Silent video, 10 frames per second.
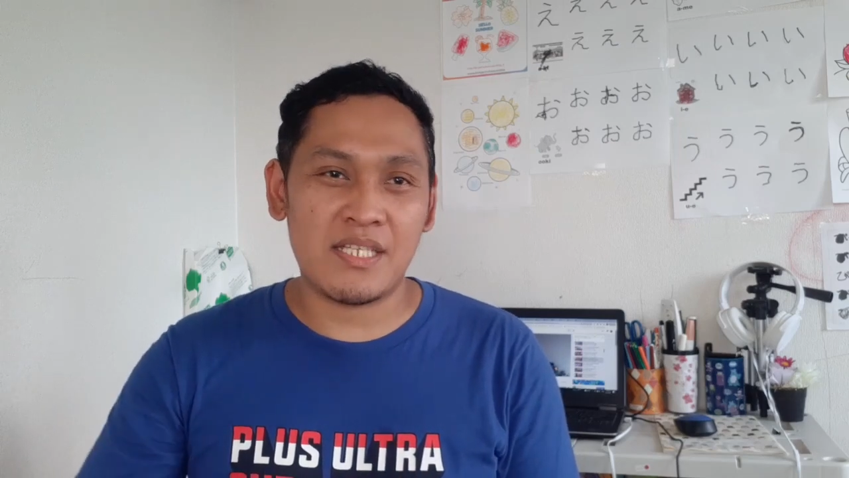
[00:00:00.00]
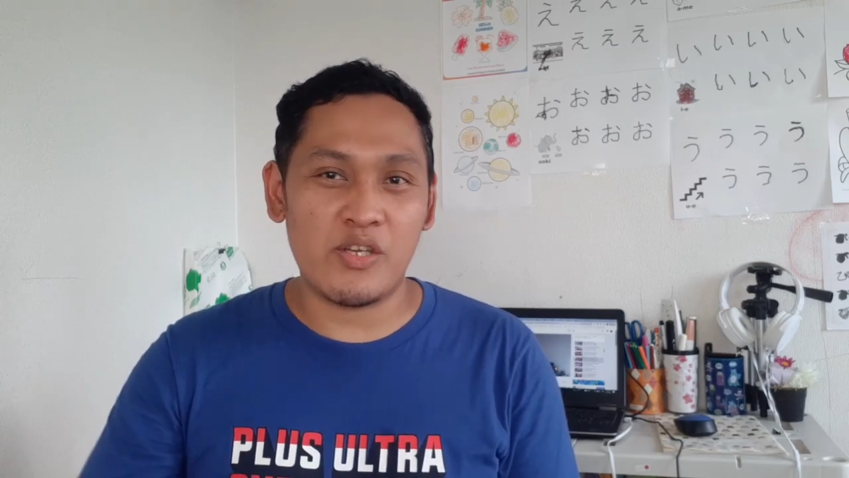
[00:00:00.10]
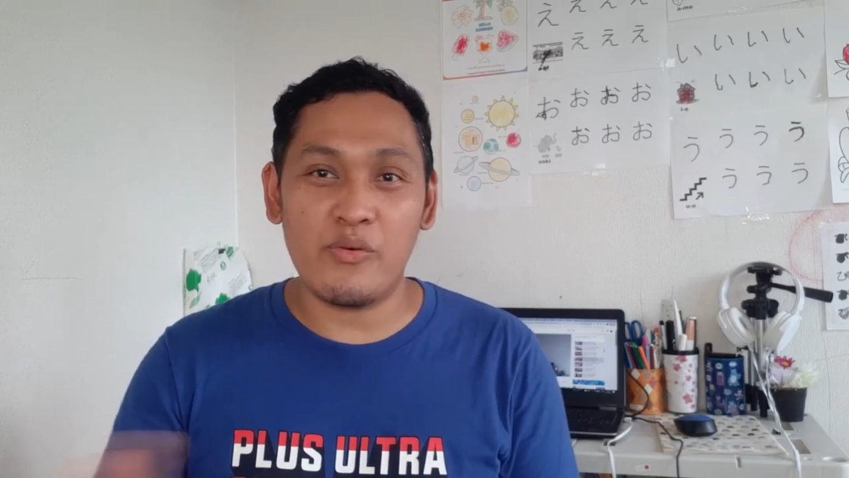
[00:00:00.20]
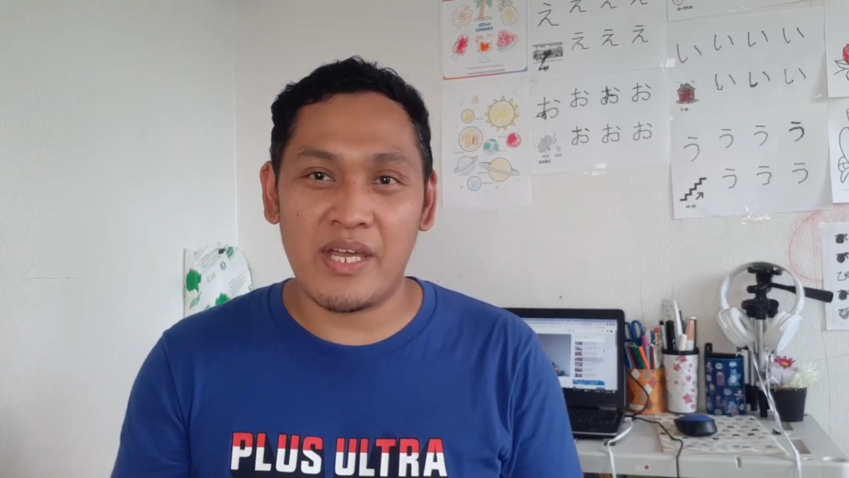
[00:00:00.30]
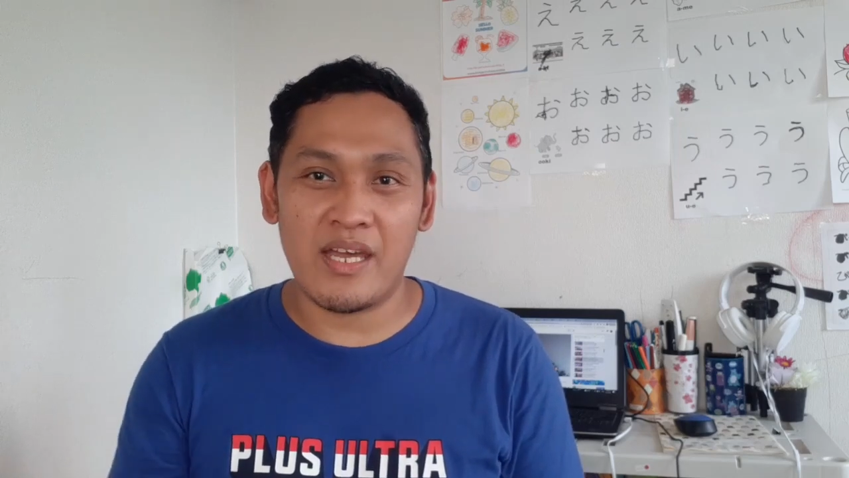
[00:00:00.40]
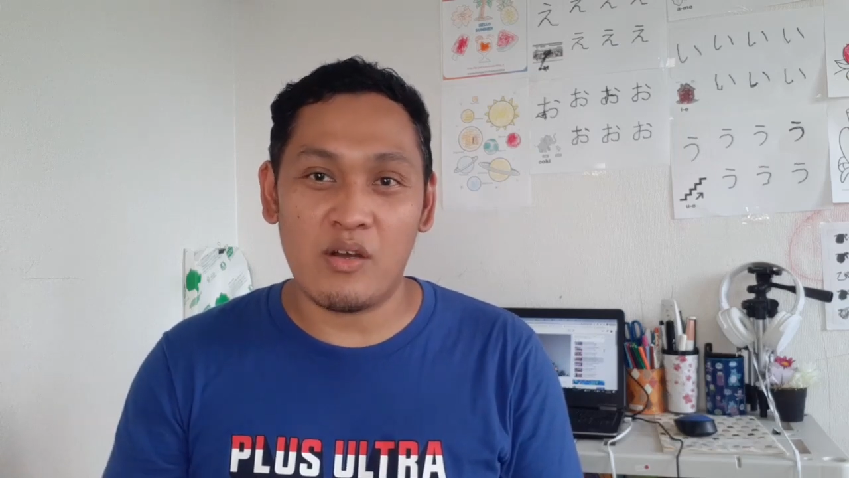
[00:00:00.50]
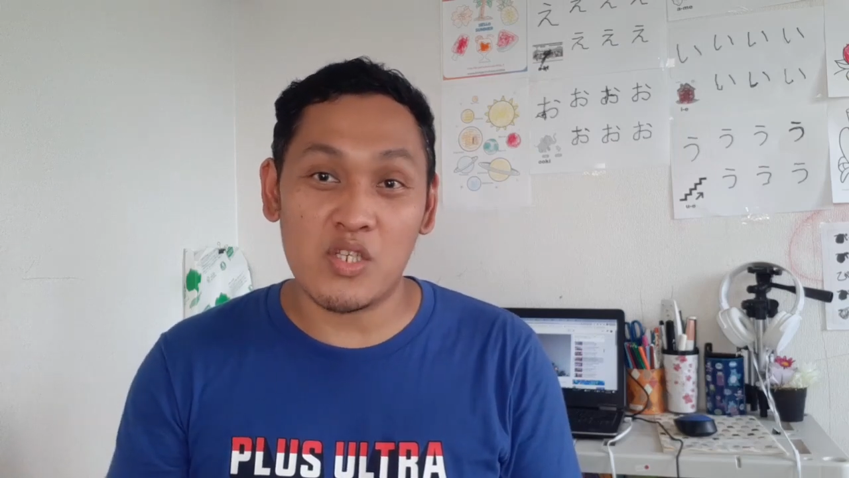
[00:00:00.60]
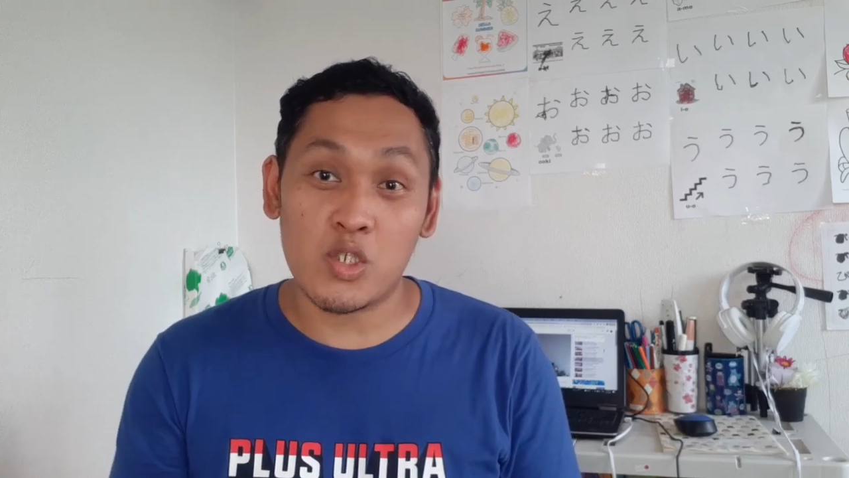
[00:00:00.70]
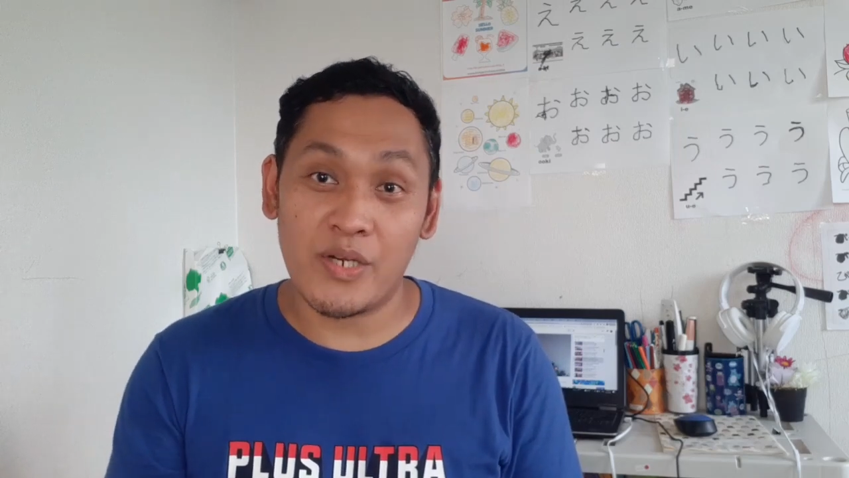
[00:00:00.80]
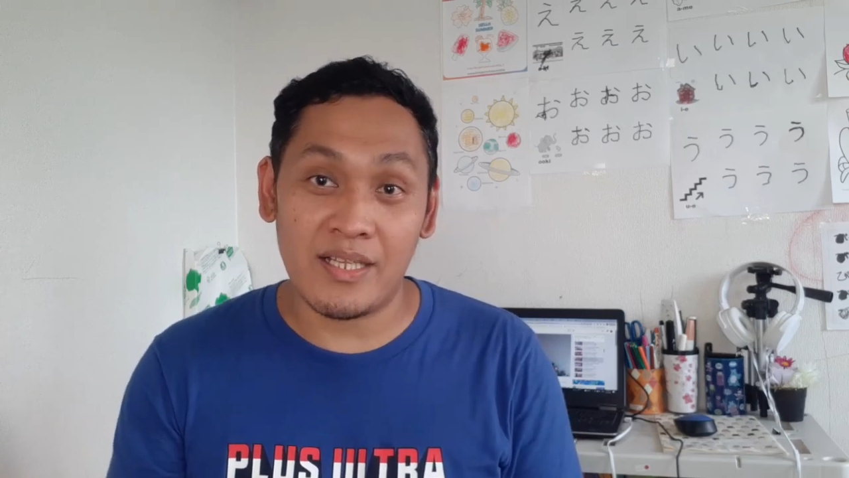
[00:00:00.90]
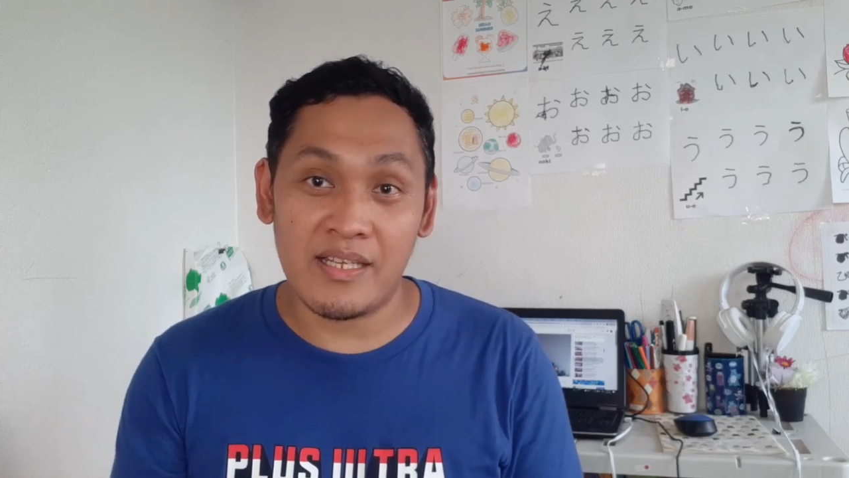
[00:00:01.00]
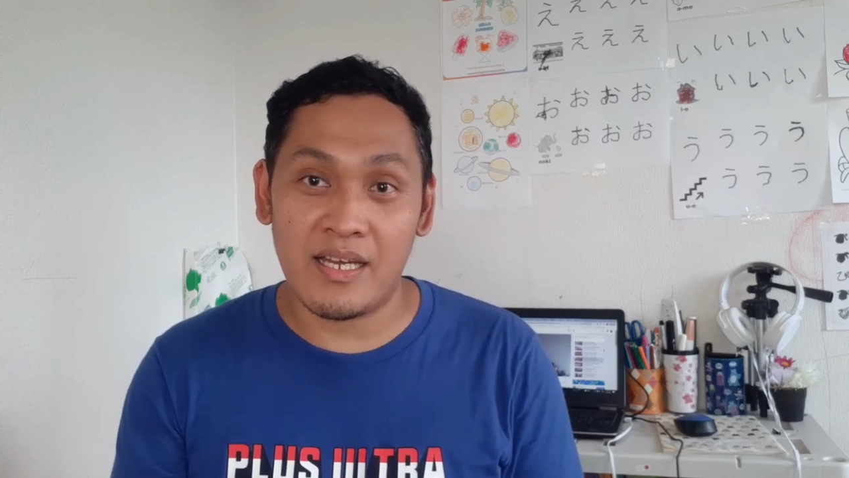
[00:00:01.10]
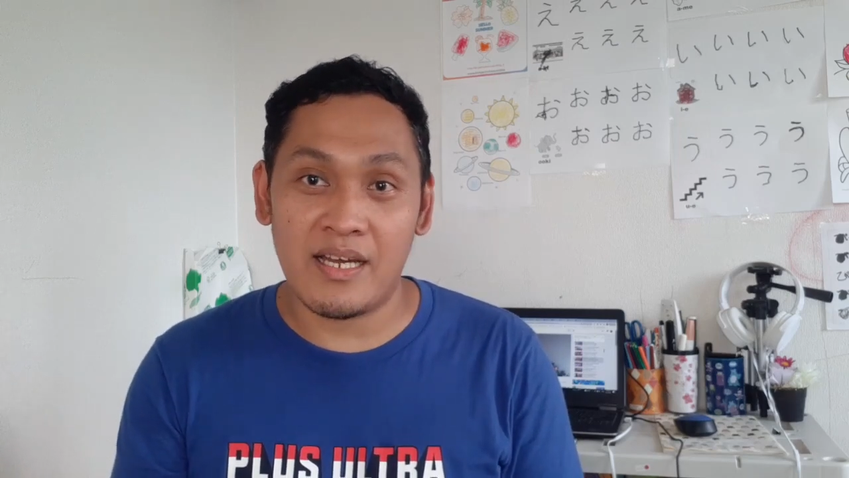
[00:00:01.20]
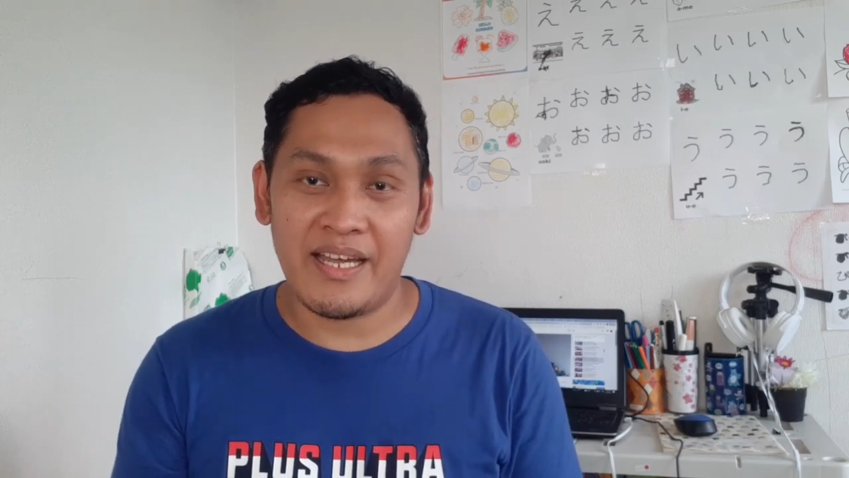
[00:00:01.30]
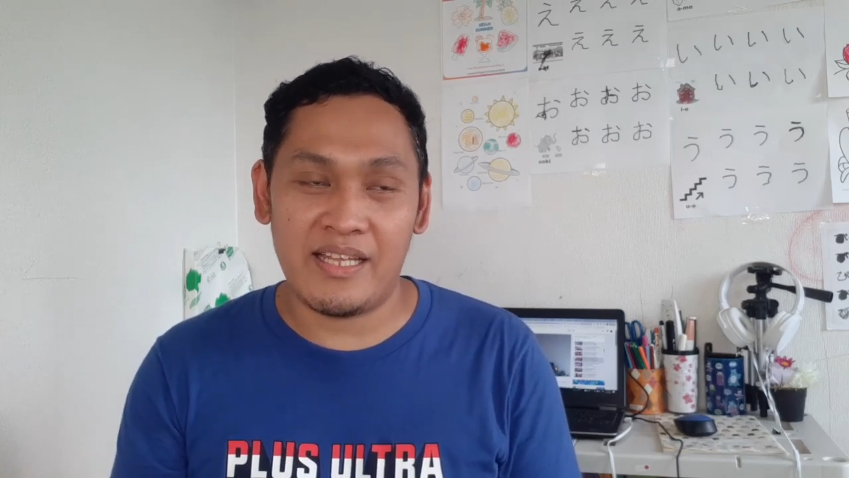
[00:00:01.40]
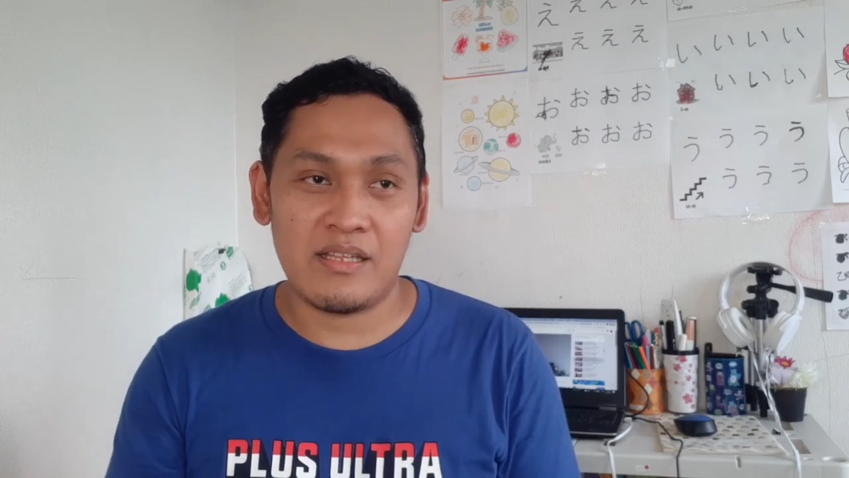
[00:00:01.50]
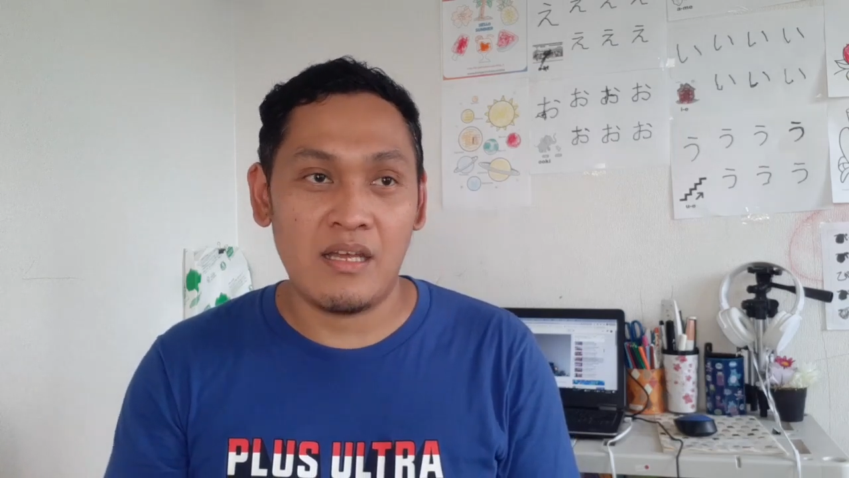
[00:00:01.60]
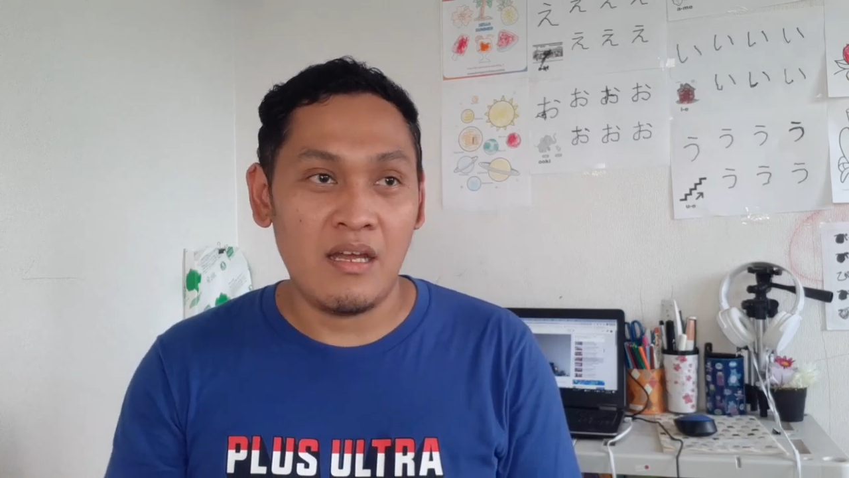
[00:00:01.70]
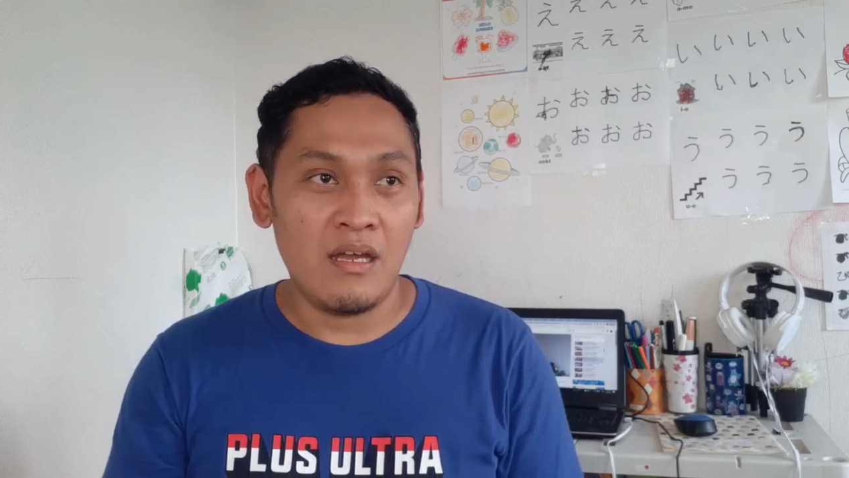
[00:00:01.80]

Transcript: UK, Australia, and